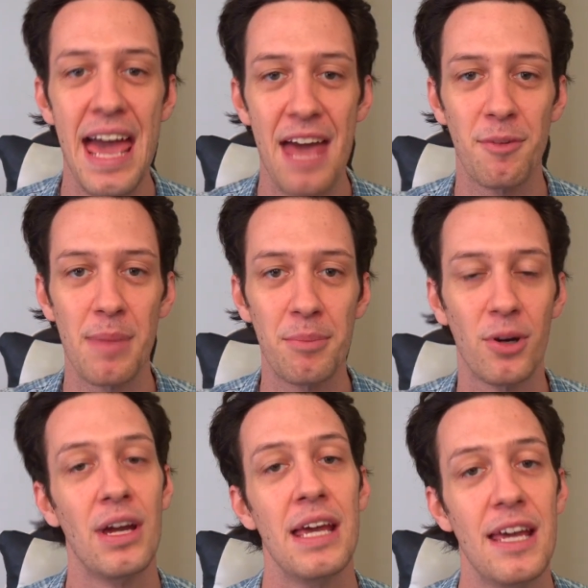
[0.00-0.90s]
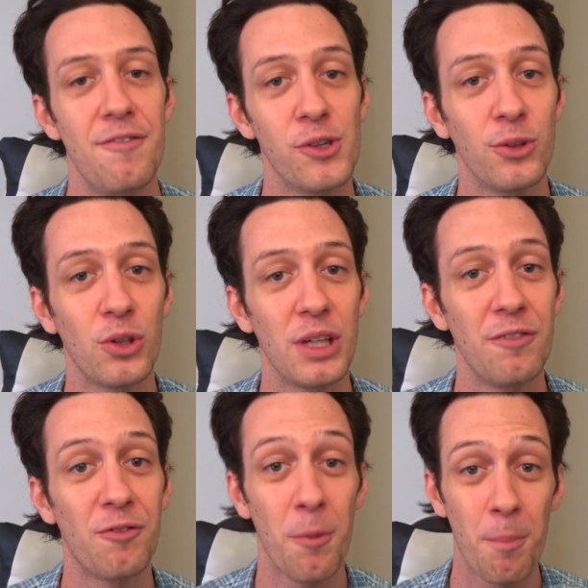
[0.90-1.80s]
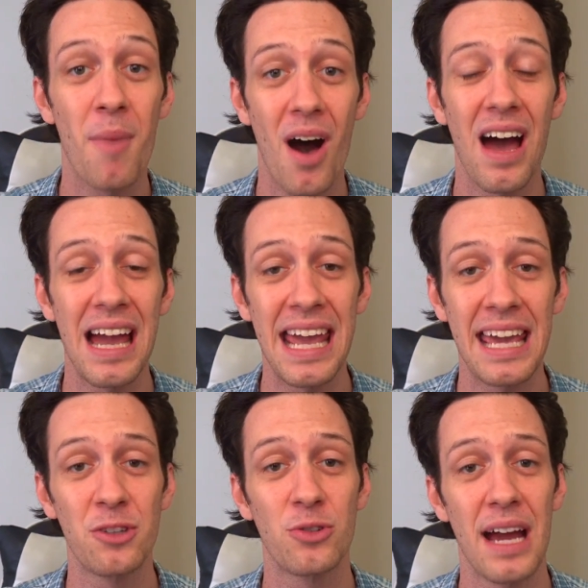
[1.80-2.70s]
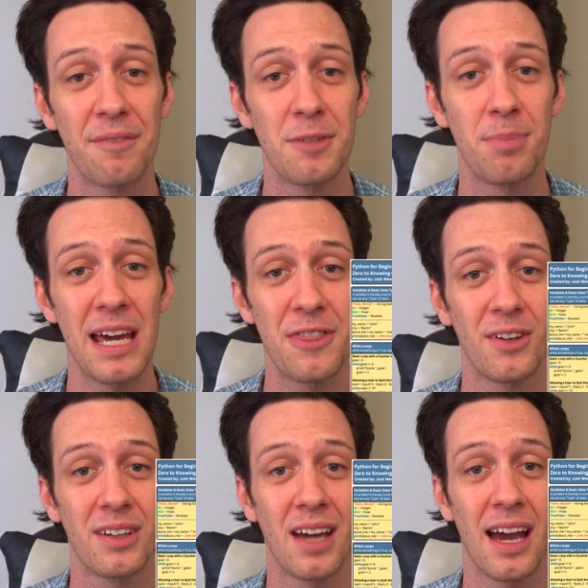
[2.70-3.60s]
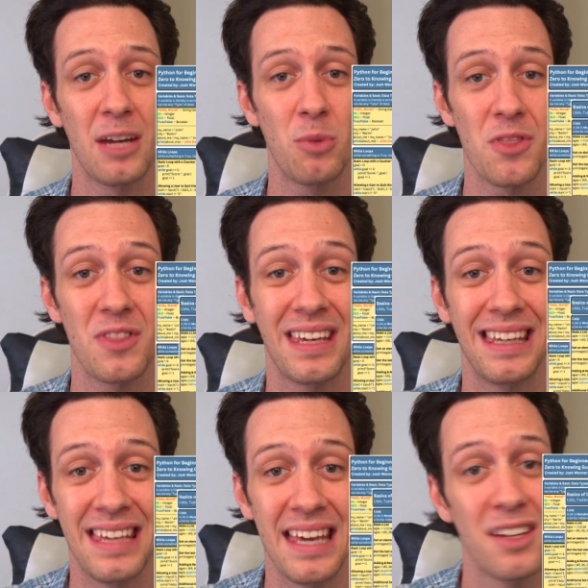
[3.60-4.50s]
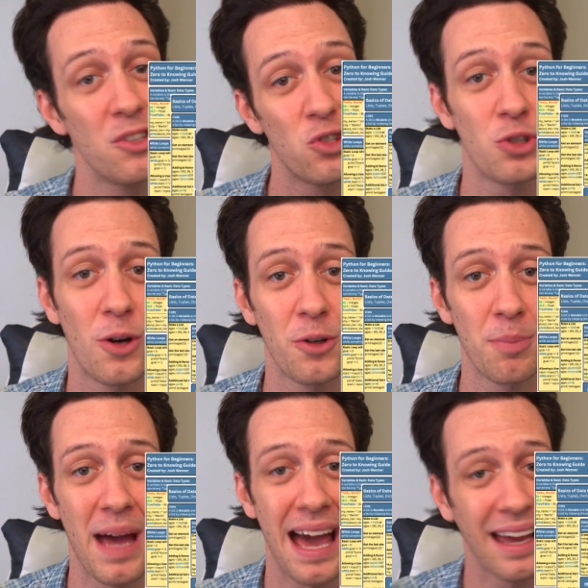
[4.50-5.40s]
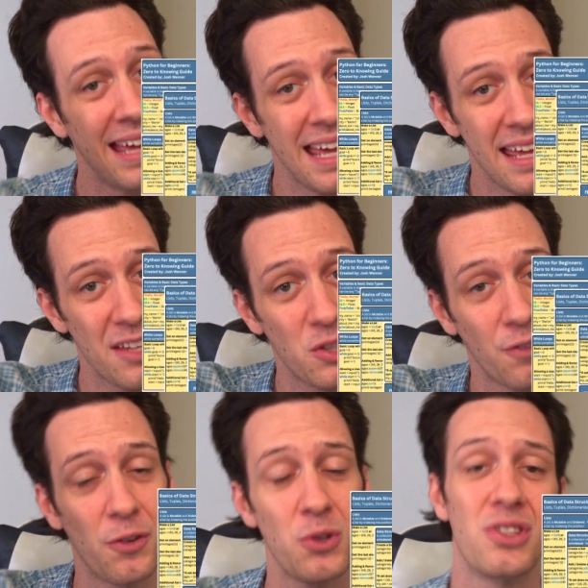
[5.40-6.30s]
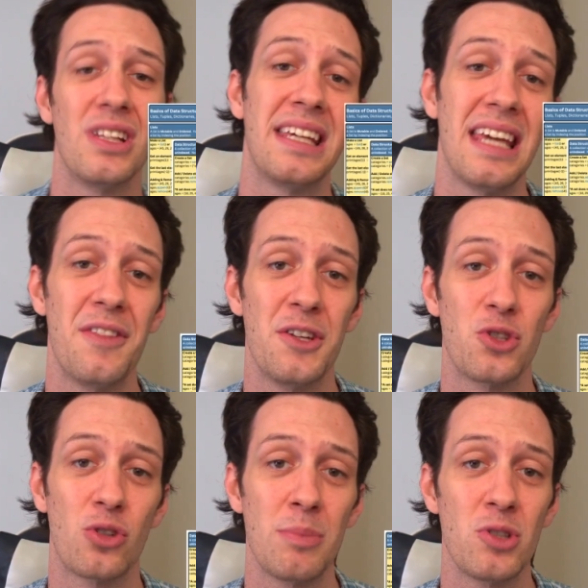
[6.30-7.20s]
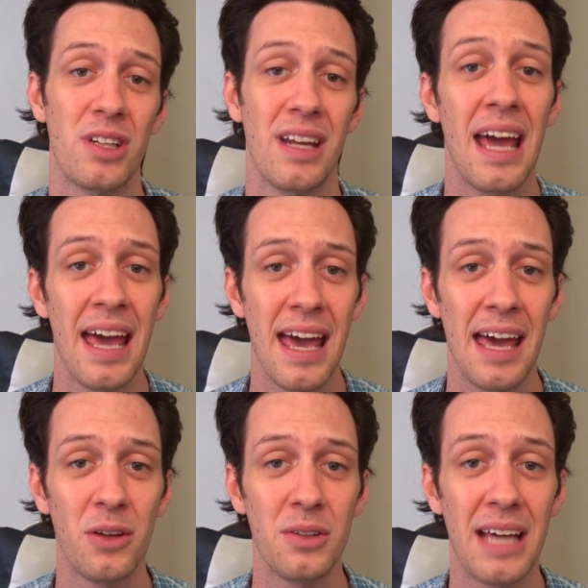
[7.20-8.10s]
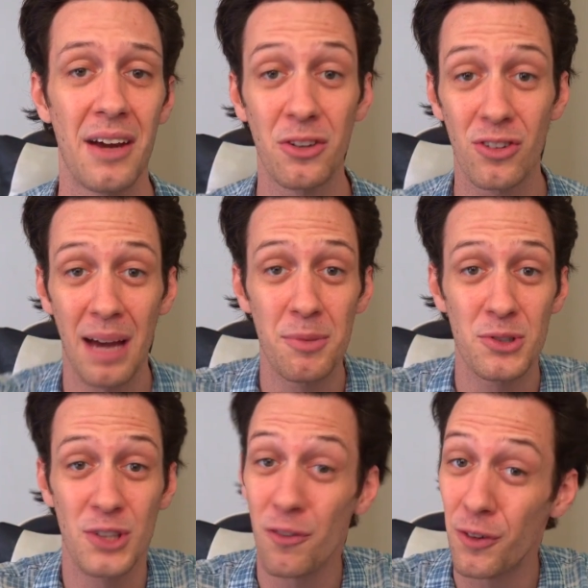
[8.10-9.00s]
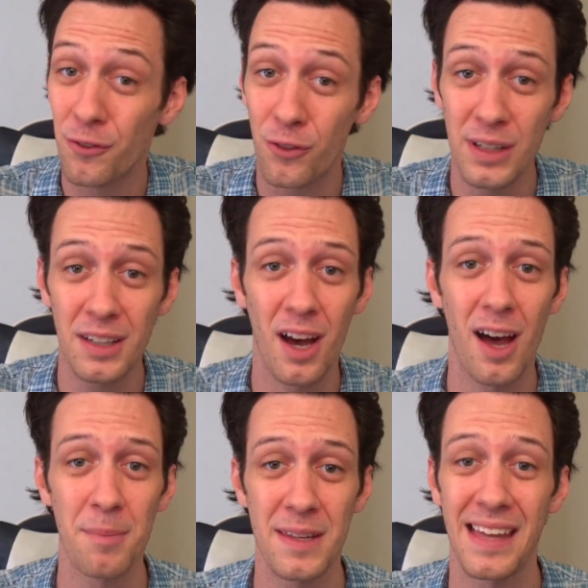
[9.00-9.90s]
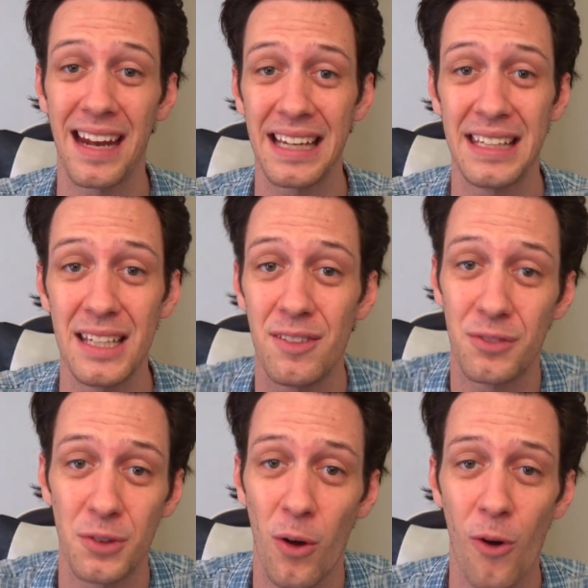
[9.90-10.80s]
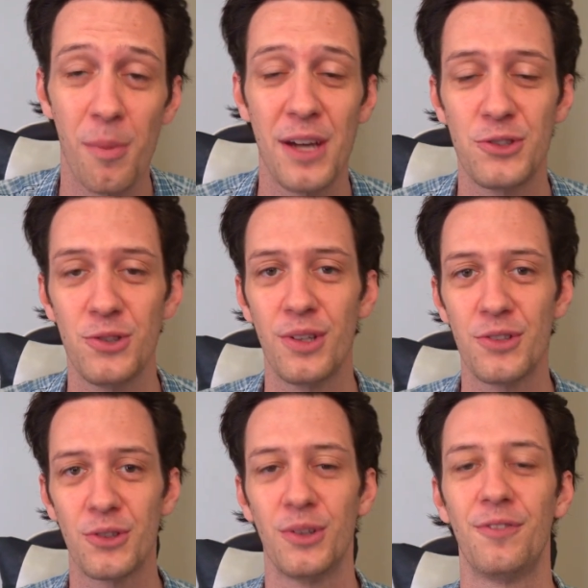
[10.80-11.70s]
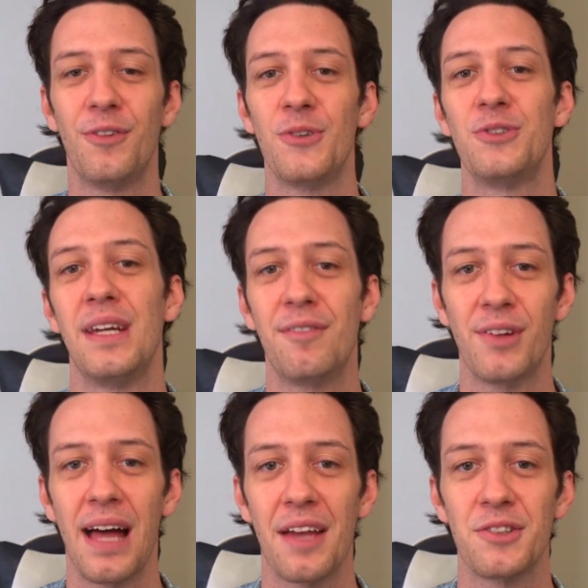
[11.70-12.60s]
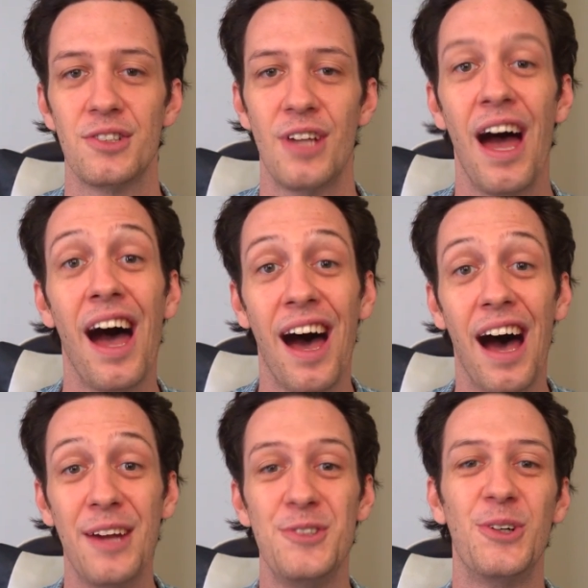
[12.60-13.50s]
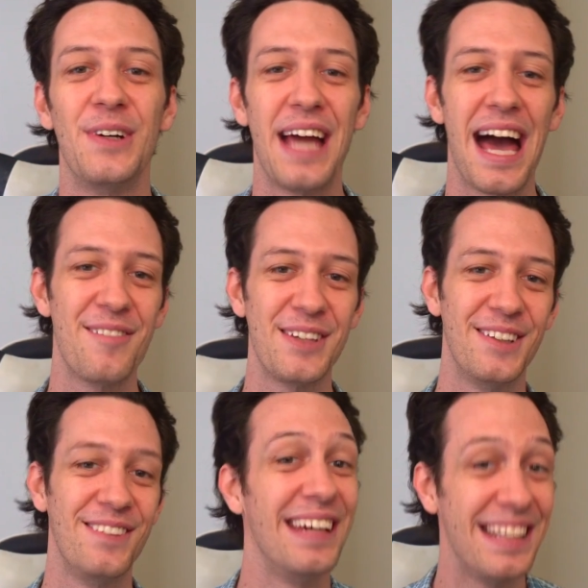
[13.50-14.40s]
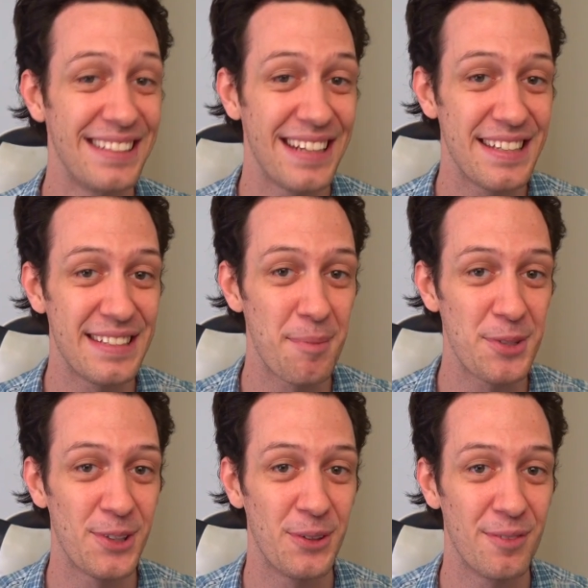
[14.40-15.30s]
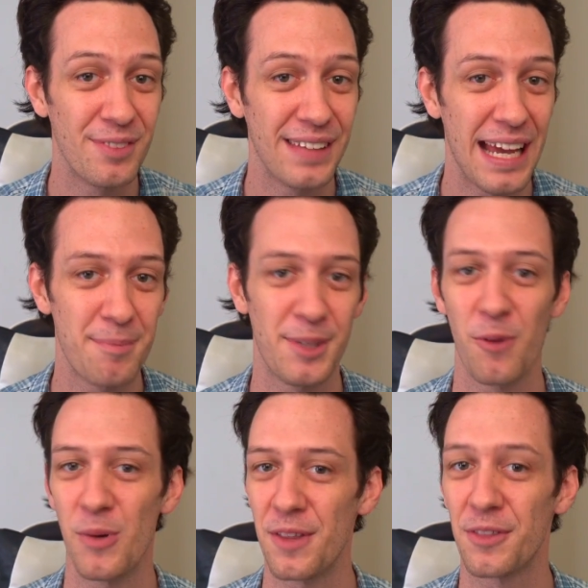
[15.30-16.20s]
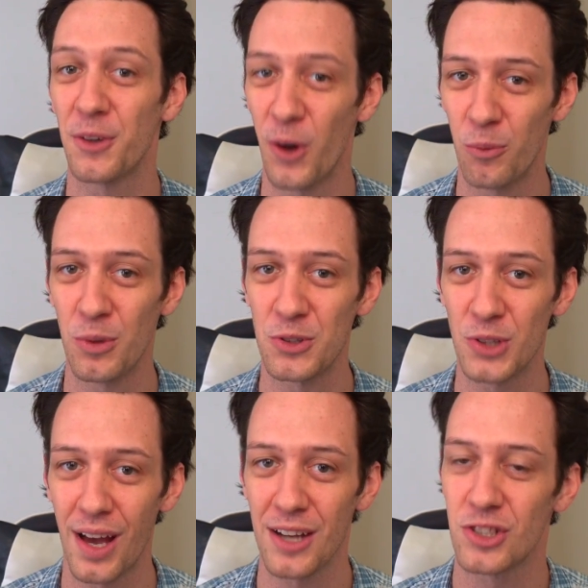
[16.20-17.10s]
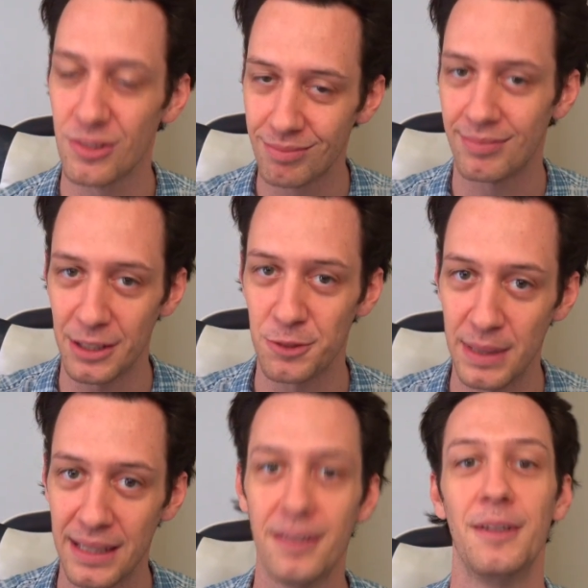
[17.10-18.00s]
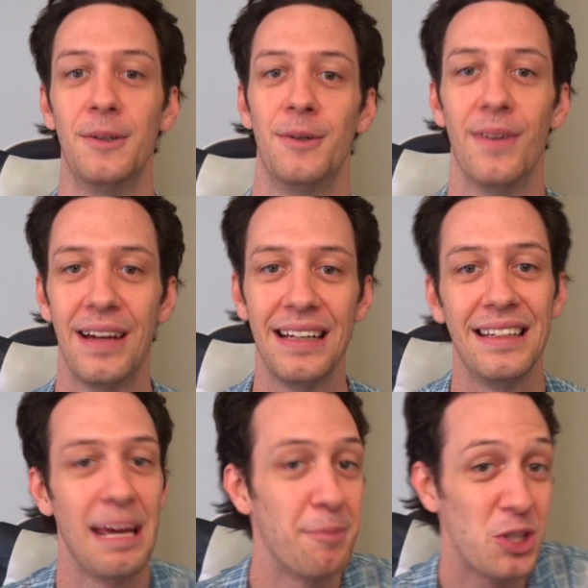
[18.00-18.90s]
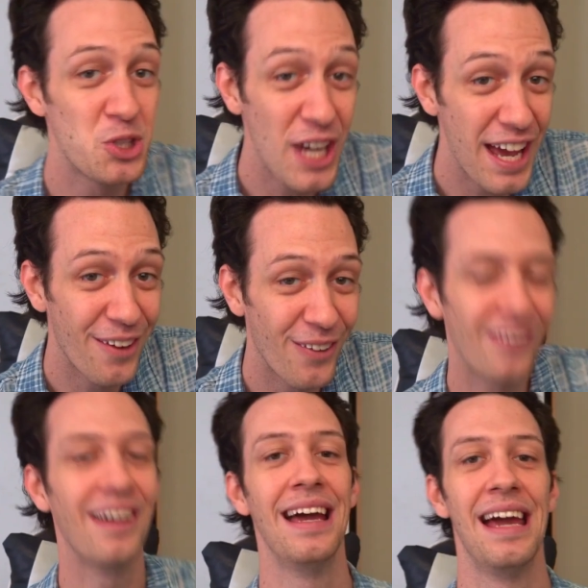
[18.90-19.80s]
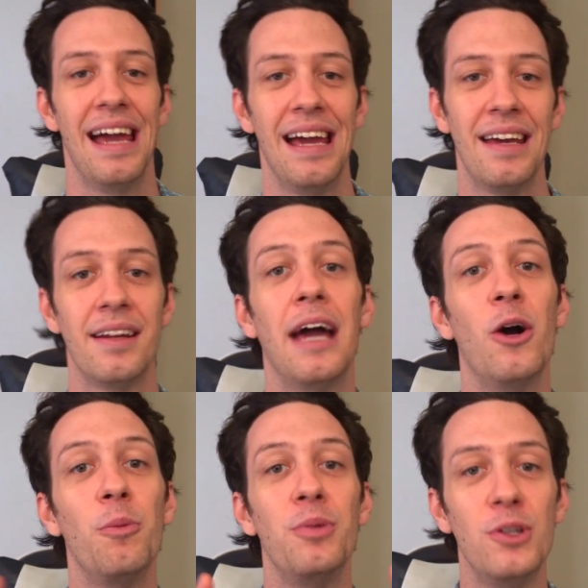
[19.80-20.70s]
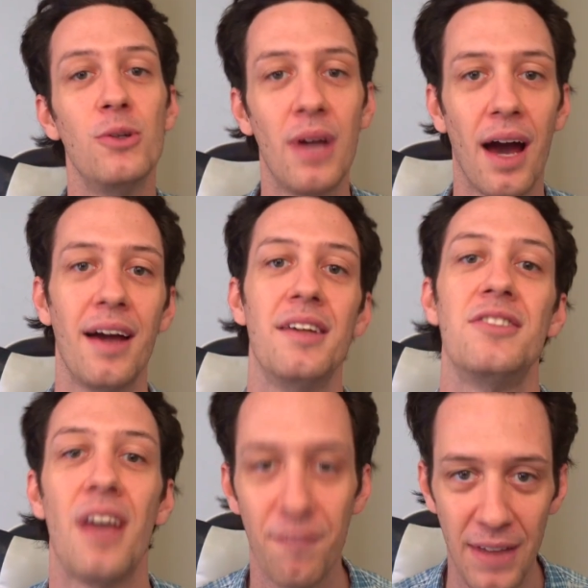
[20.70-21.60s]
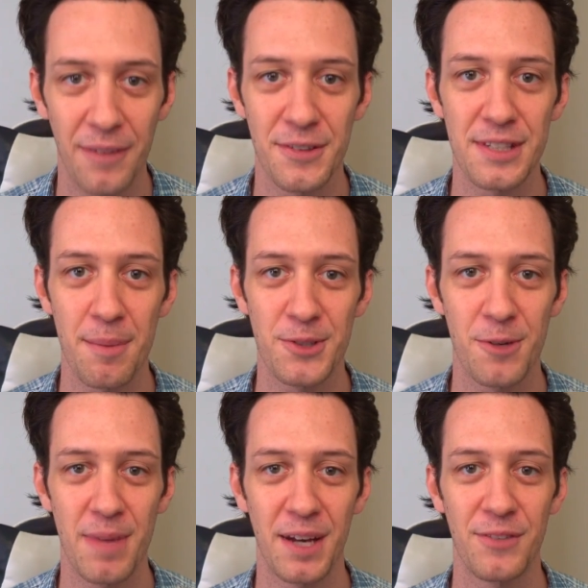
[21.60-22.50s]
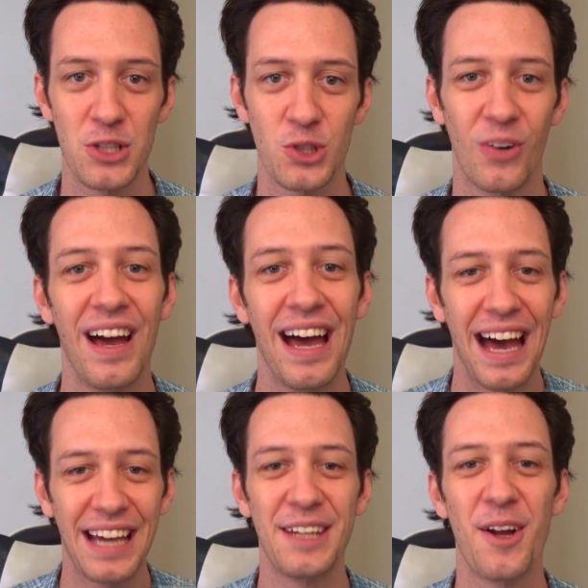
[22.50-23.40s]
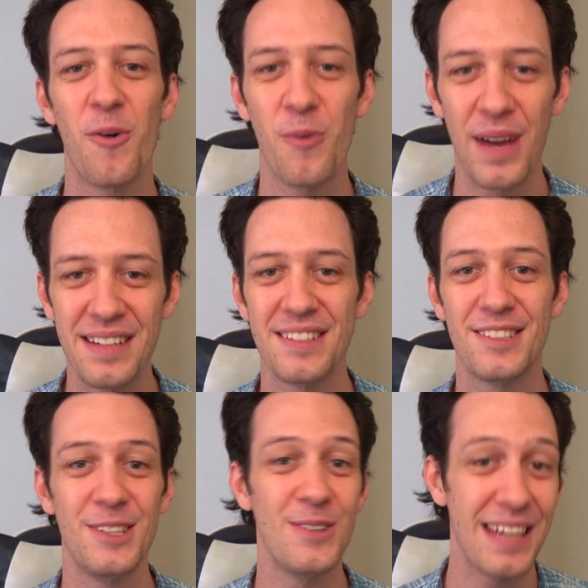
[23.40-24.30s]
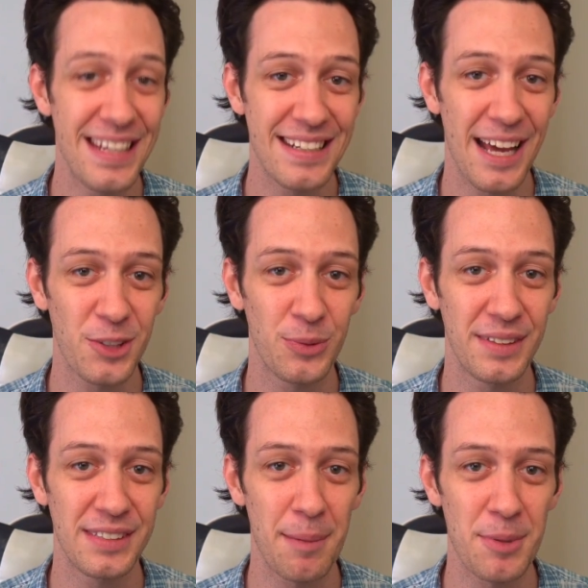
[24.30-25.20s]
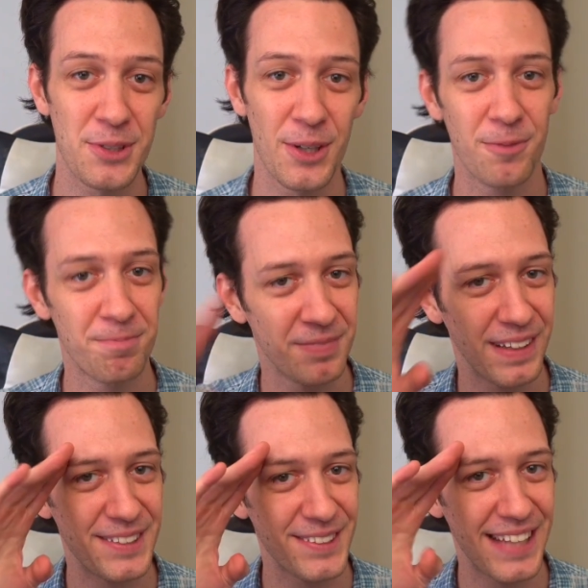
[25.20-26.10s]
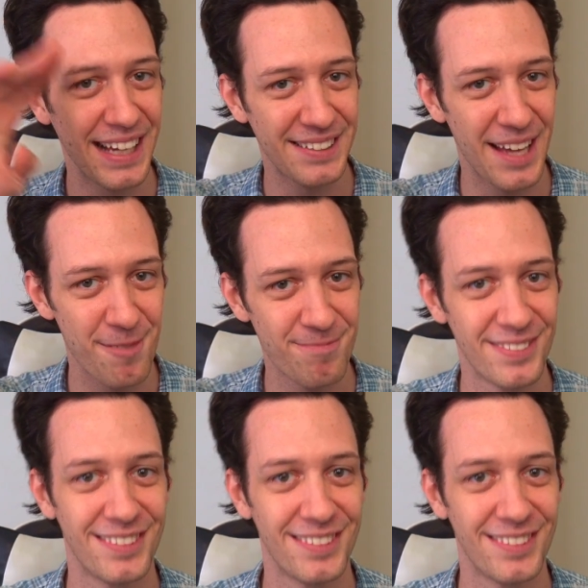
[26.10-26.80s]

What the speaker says: And remember, if you're looking for my handcrafted Python guide with the Get Starter Pack, it's the first link in the description. Head on down and grab yourself a free copy that I give to all my students on the first day of class. I enjoyed having you in today's episode of Lambda with Code with Josh. That's me, right? Name of the channel. And I hope you guys found this episode beneficial. I cannot to see you in next week's episode. Until next time.